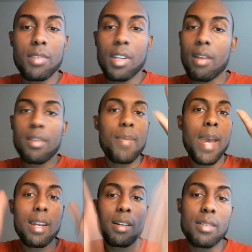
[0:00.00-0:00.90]
the
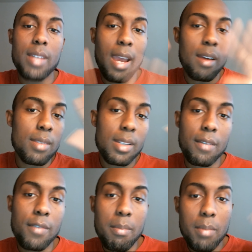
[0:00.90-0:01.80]
pattern down the
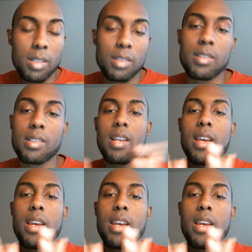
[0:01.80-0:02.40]
different middles